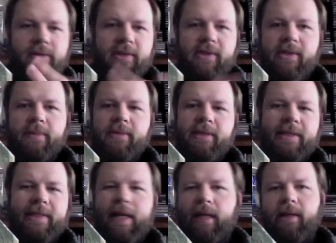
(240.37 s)
these steps in
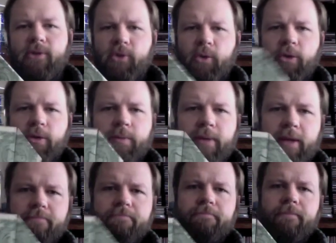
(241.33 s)
exactly this order,
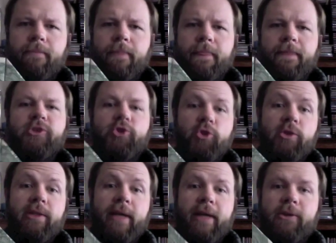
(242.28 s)
but this
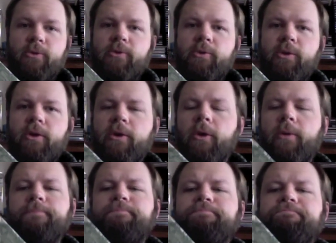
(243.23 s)
should get you to the goal.
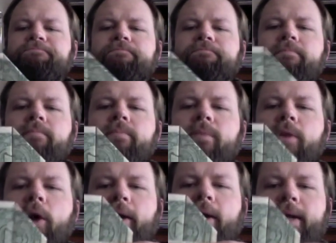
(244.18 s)

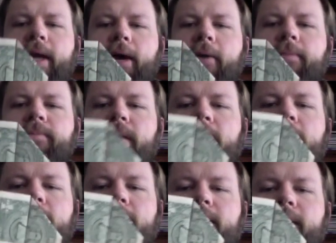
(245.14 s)
Okay, now
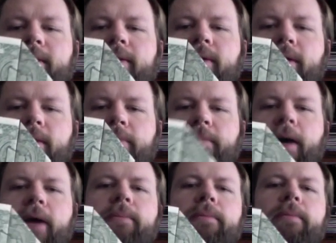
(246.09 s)
take the
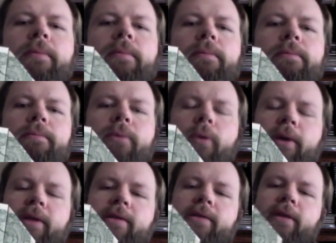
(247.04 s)
bottom
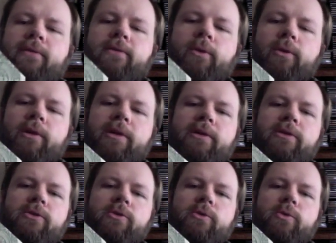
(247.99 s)
point and fold it
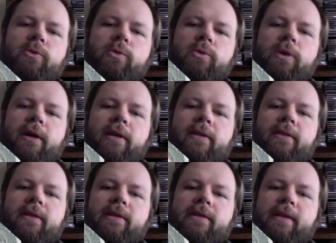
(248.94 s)
to
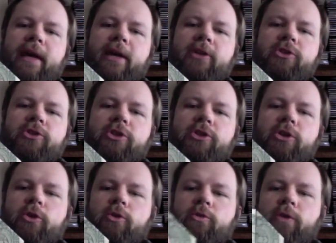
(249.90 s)
this edge
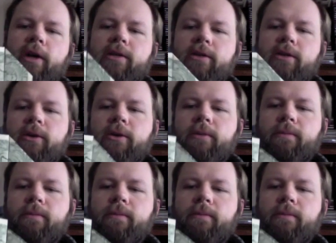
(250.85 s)
right here.